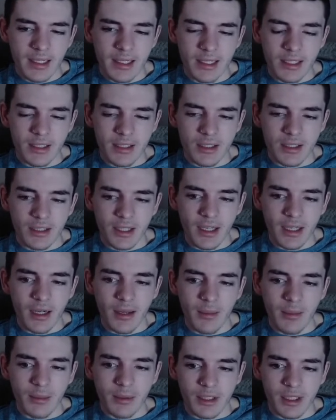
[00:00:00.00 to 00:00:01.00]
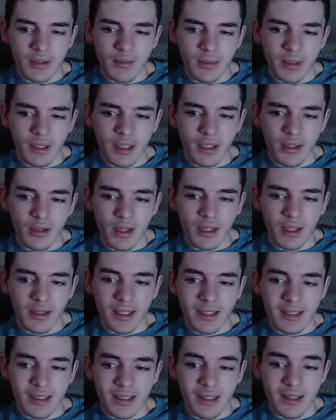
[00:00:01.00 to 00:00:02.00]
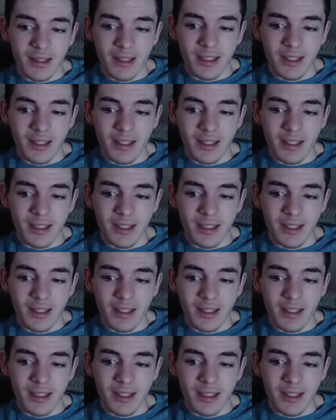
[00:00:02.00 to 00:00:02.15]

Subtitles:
and the number is going to be a lot less in